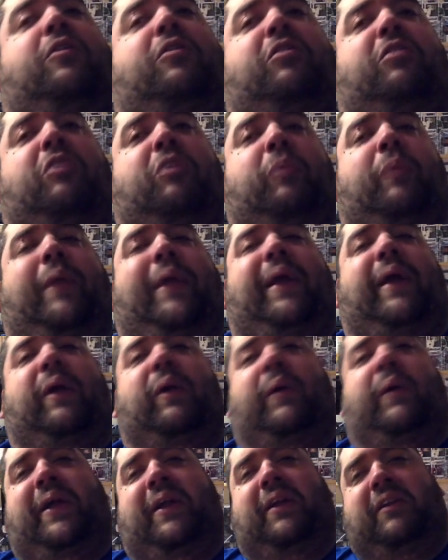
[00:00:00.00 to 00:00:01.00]
too
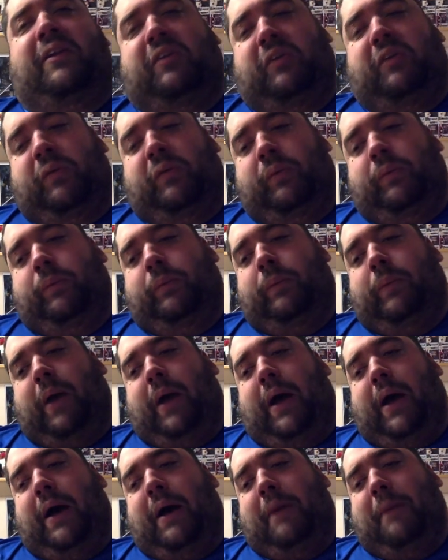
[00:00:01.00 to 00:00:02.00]
eerie to
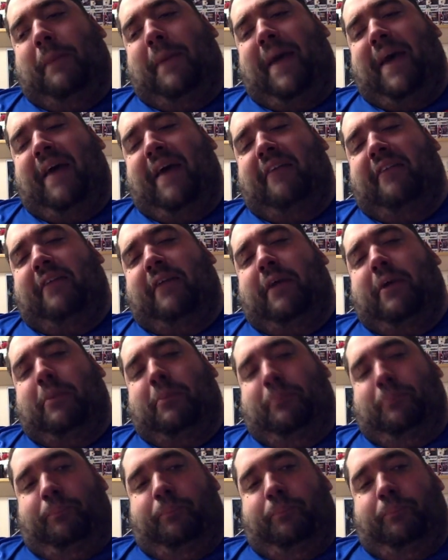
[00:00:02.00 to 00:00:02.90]
pass up.